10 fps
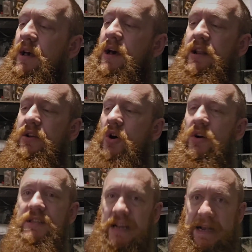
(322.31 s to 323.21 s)
and a
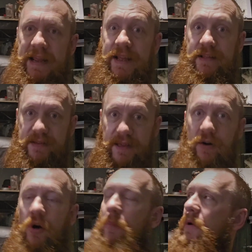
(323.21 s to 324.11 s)
nice clean
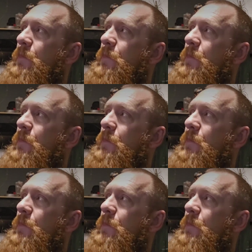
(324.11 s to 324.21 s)
setup,